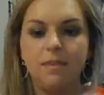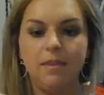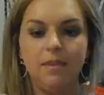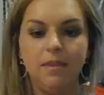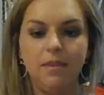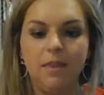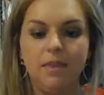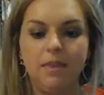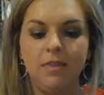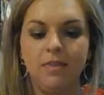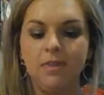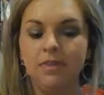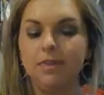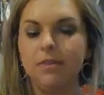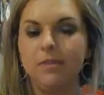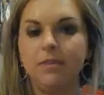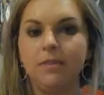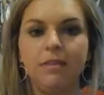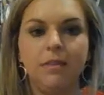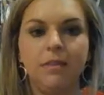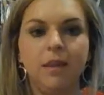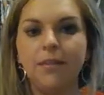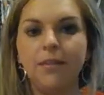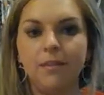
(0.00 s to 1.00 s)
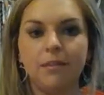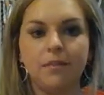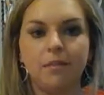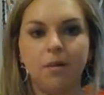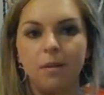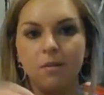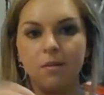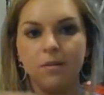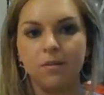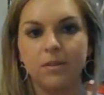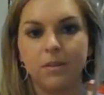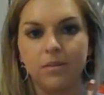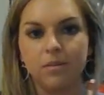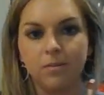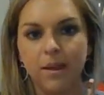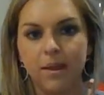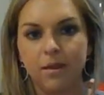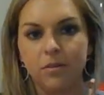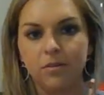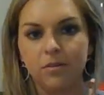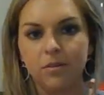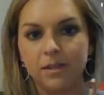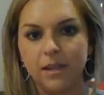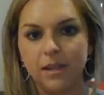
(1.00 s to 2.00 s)
and nothing wrong with the
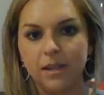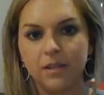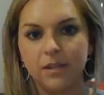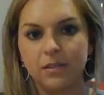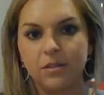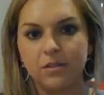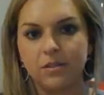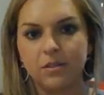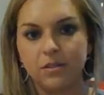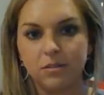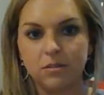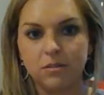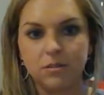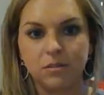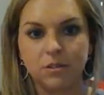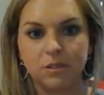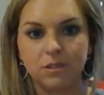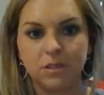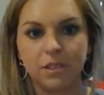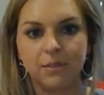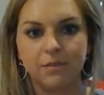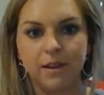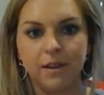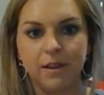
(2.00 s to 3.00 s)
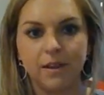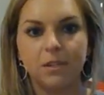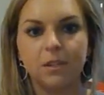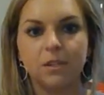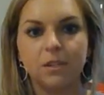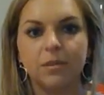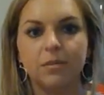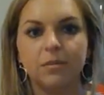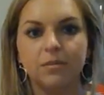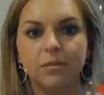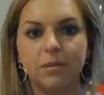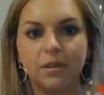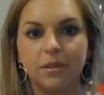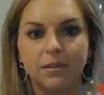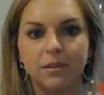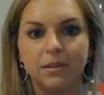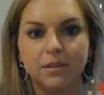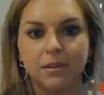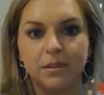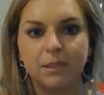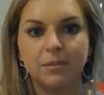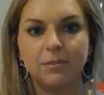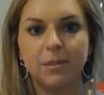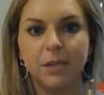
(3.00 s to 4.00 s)
Michael's, I like those just as fine too,
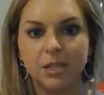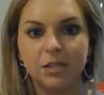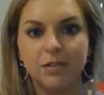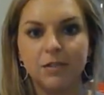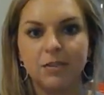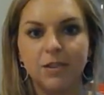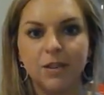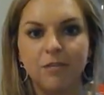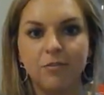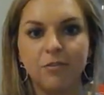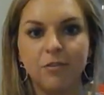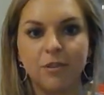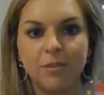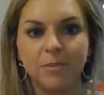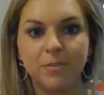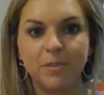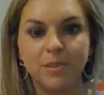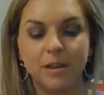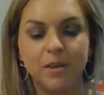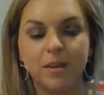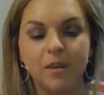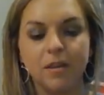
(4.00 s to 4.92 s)
especially with that 40%.